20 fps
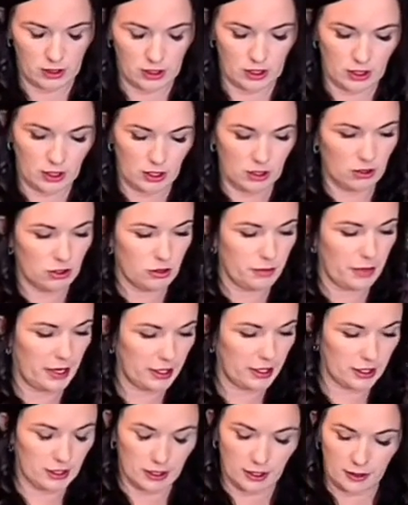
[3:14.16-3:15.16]
Get those
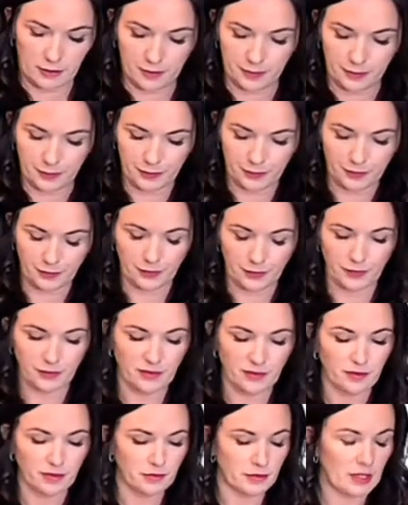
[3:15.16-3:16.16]
back in there.
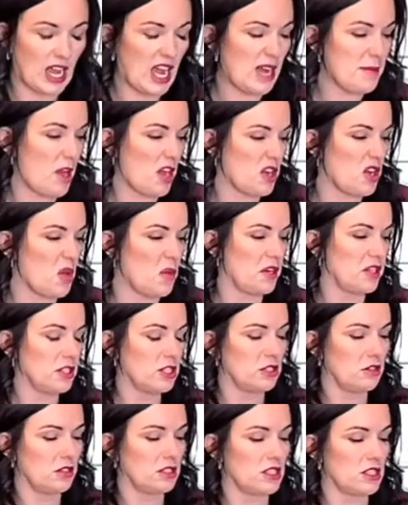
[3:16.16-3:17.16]
I'm not going to
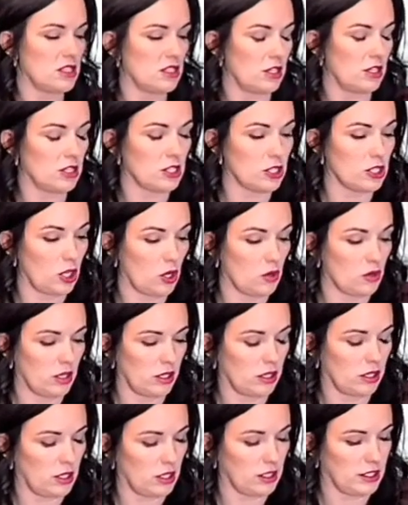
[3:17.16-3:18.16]
because this is going to slow cook
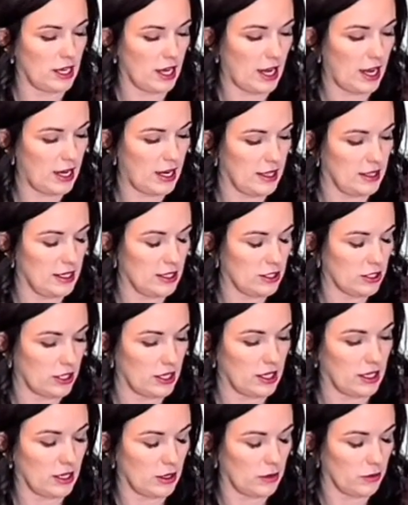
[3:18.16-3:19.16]
all day and these are going
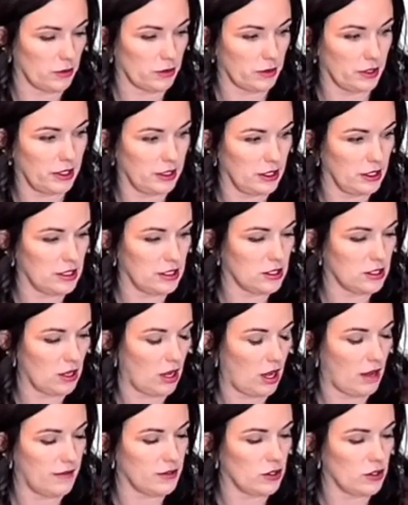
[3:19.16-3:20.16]
to get really
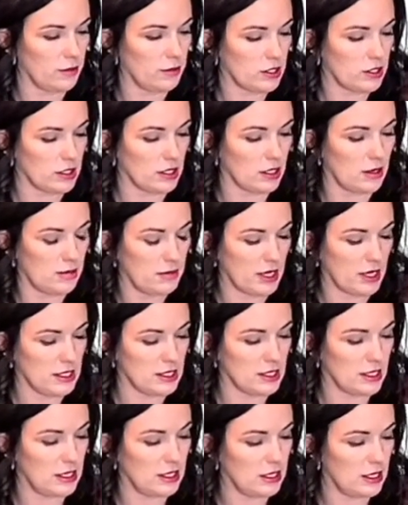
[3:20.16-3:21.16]
soft. So I'm just going to mix
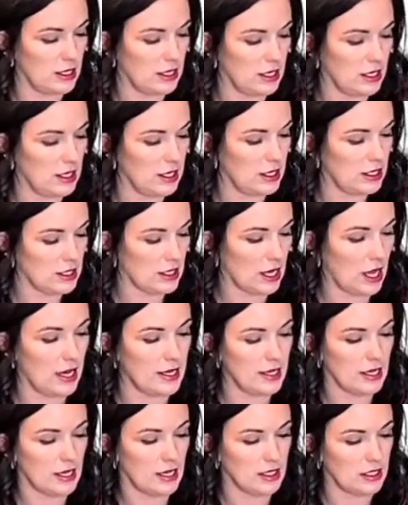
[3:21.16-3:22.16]
in these
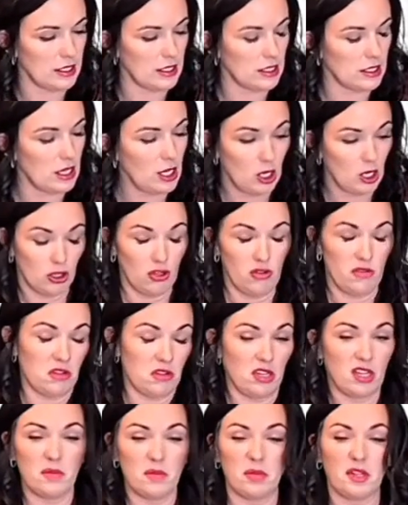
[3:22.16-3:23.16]
onions. You
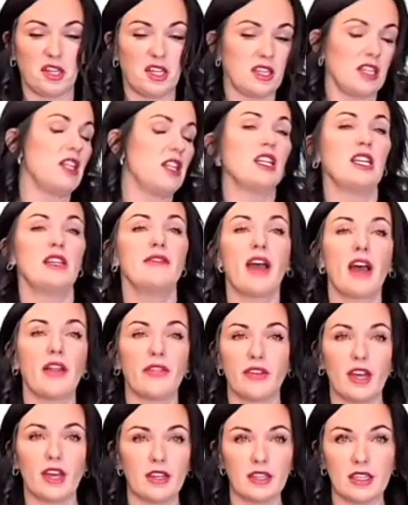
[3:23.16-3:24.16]
could completely leave out
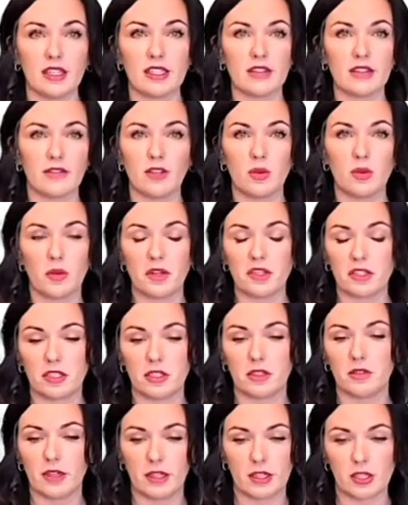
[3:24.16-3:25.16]
the onions if you want
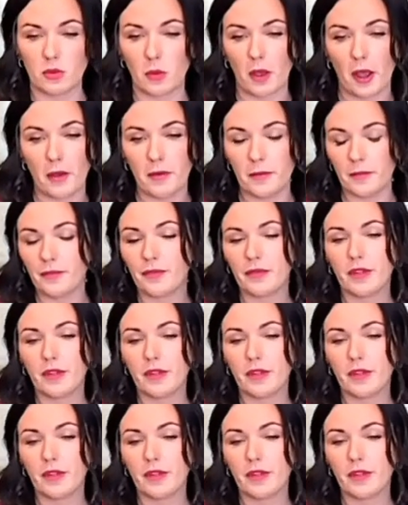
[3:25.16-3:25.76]
to as well.